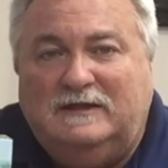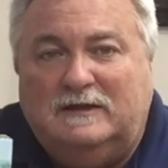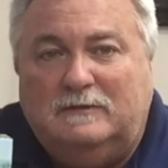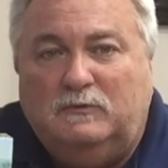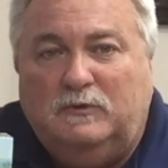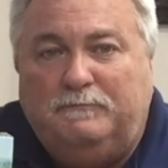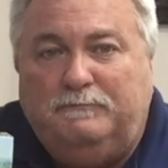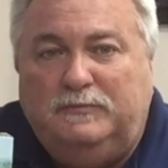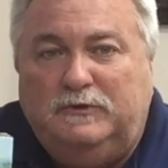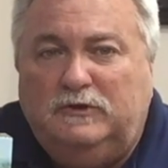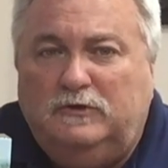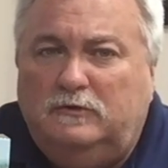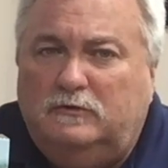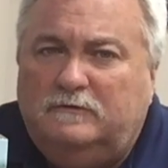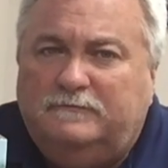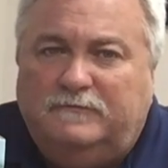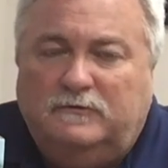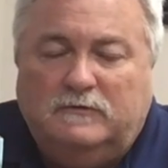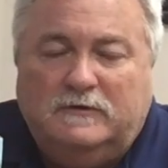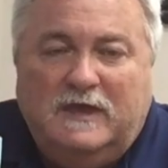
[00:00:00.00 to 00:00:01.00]
Did them with
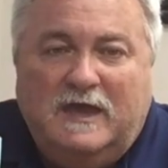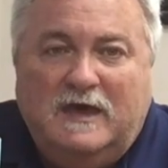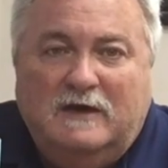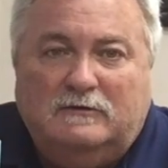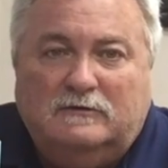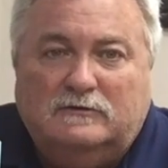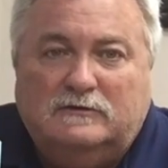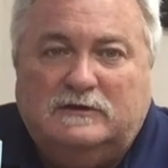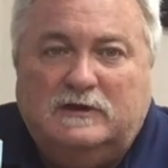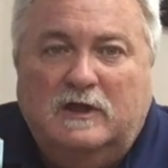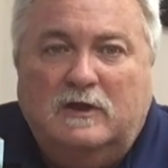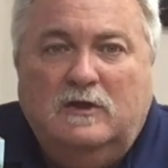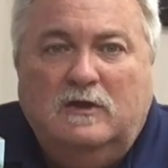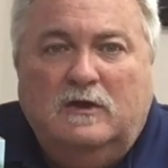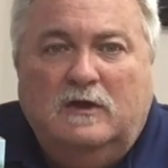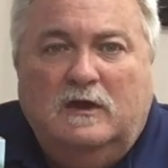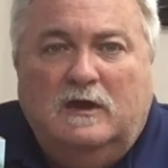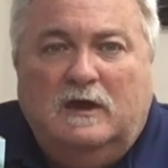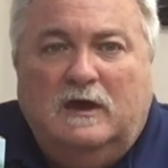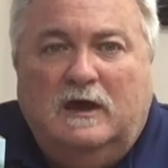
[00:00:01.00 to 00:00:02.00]
beautiful counters,
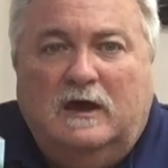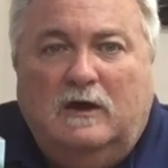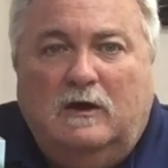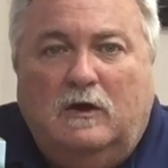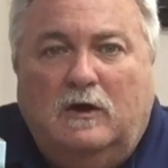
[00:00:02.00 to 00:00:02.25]
uh,